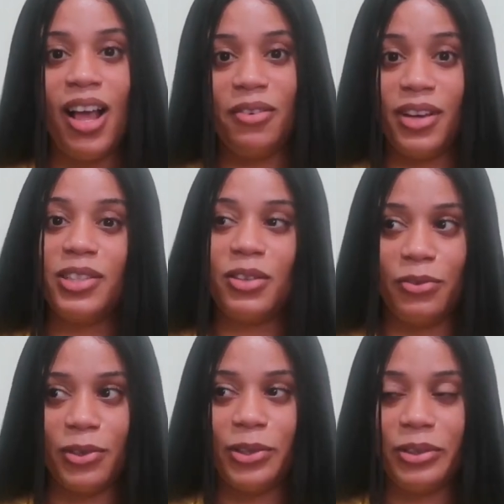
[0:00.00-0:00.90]
first
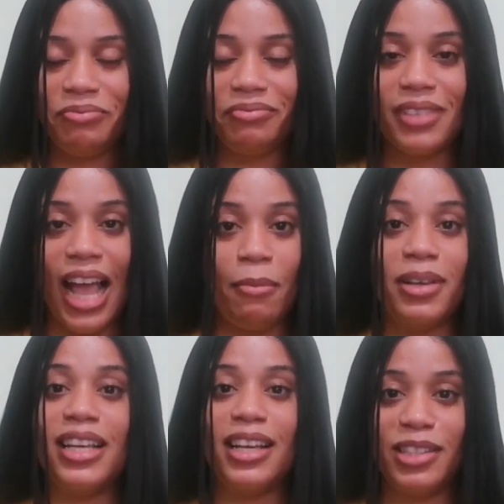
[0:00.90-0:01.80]
of all, I'm a
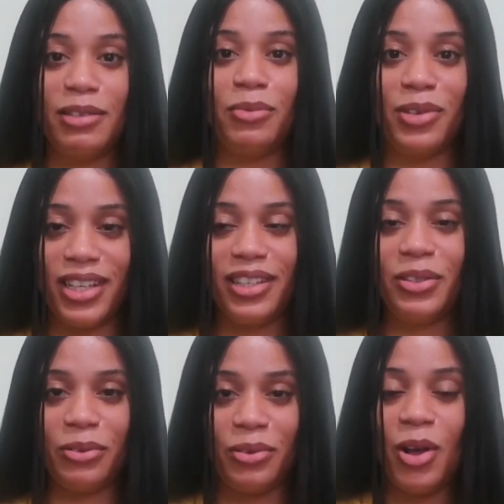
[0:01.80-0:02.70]
testimony
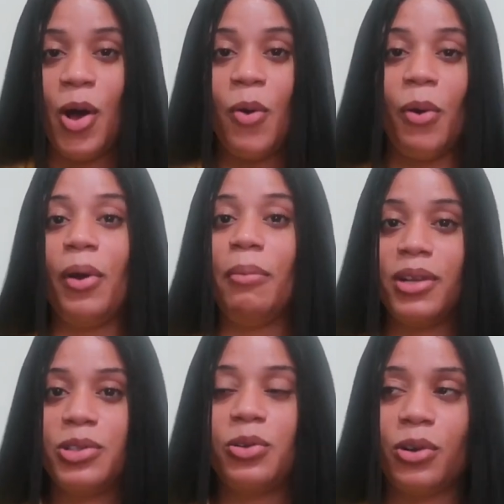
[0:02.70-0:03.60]
to what we're
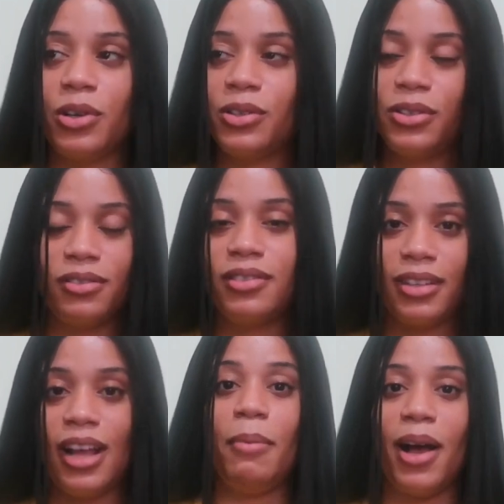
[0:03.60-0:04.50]
about to talk
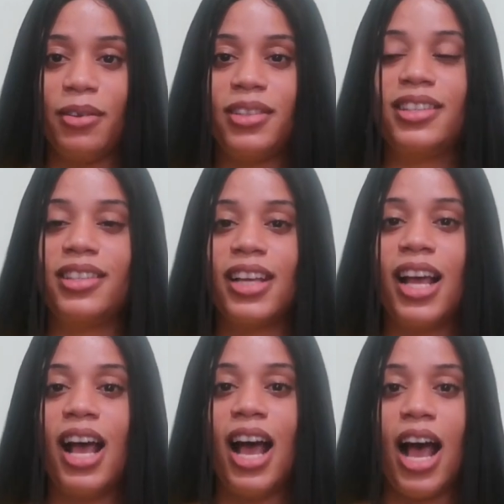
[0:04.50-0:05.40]
about.
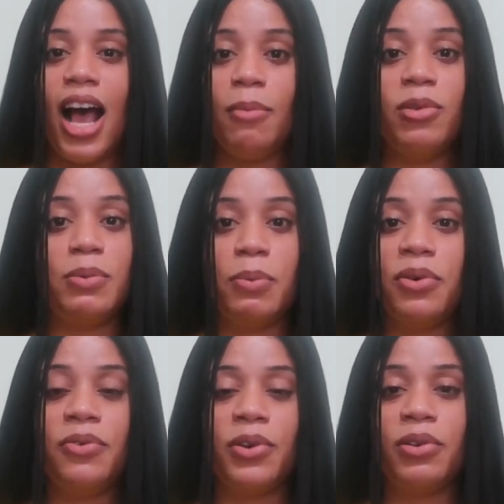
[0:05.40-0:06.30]
Most
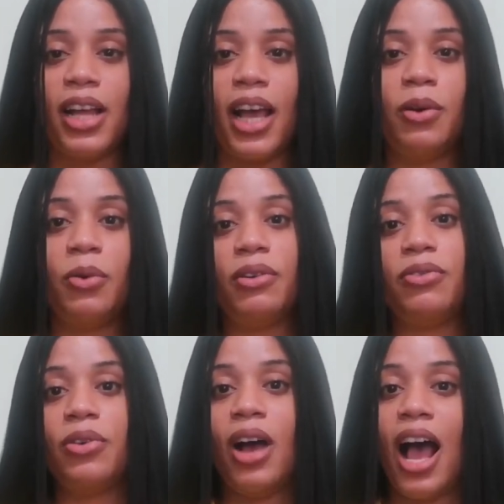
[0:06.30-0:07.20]
people feel like, oh, if
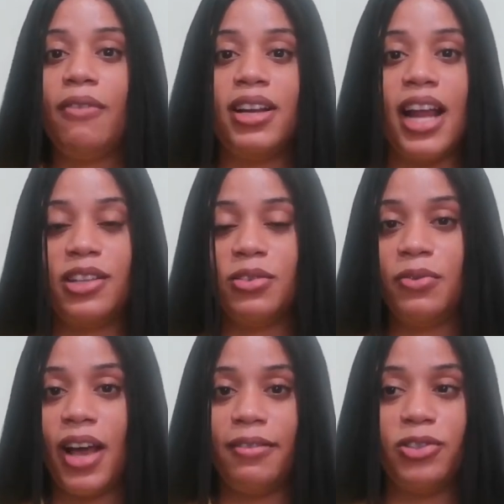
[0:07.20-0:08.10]
you have a
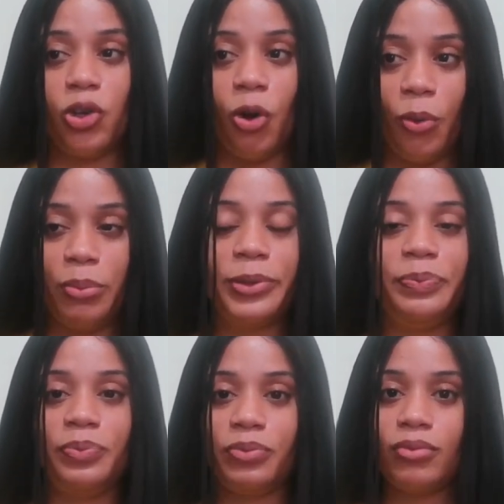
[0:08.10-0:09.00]
9-to-5 job,
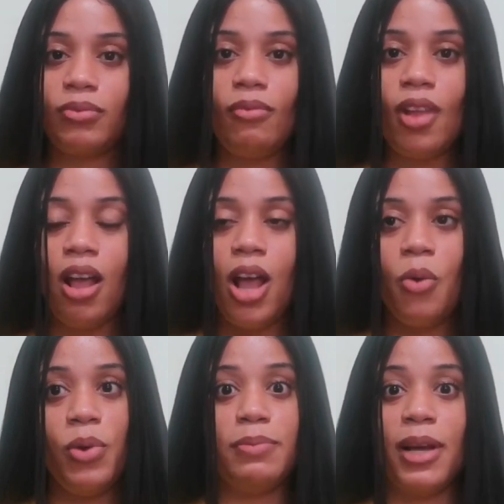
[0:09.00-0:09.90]

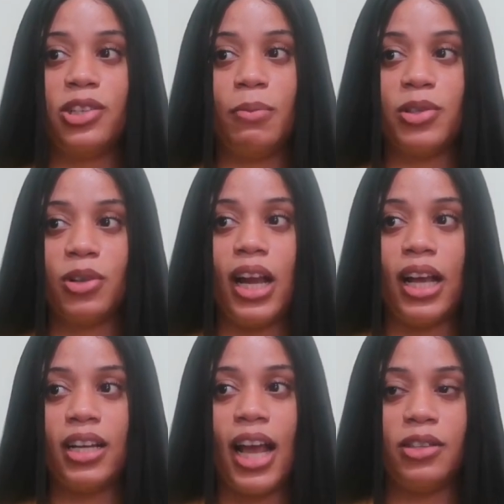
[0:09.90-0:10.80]
which my job is not
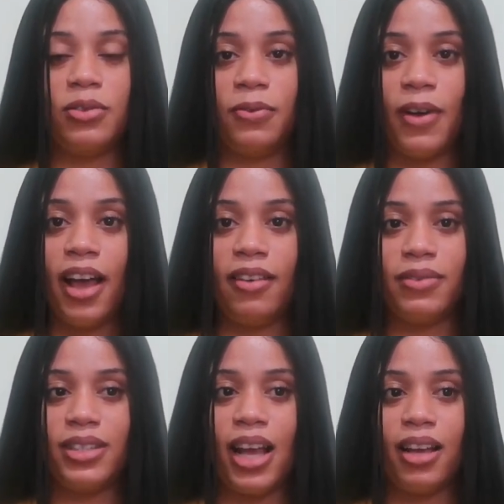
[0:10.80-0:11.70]
like 9 to 5,
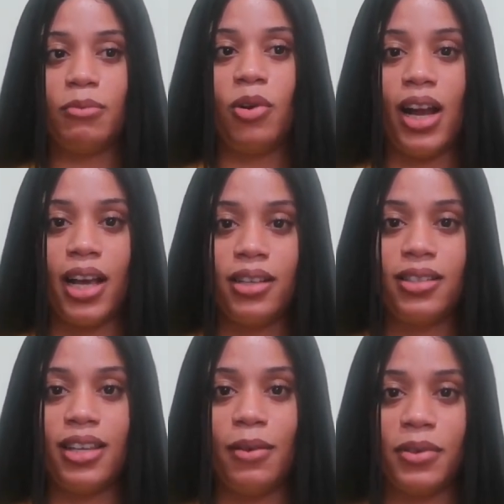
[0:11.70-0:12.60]
it's like more like
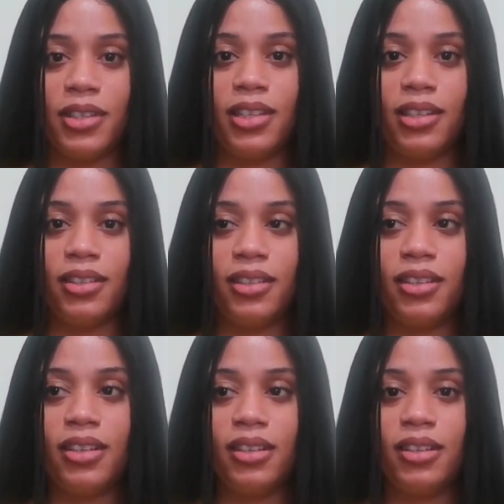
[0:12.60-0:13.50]
7 to
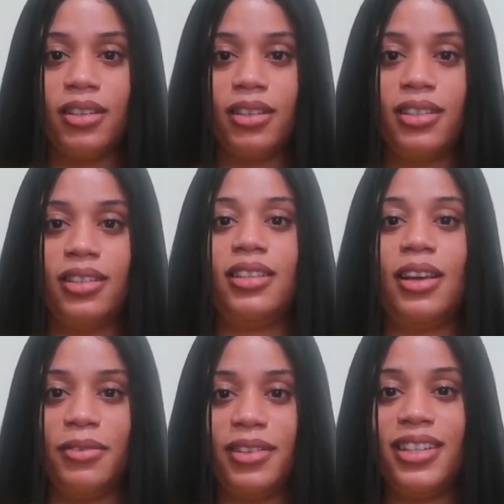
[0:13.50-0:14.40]

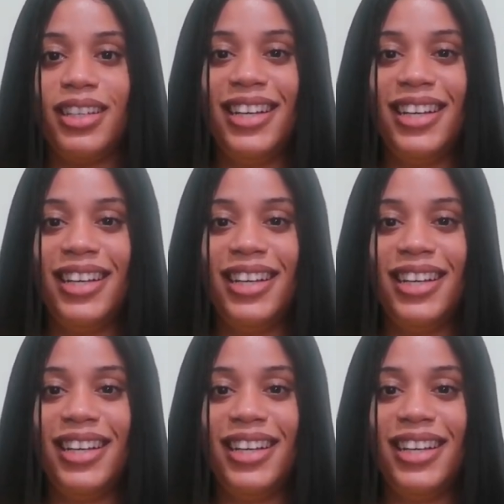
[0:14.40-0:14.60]
7.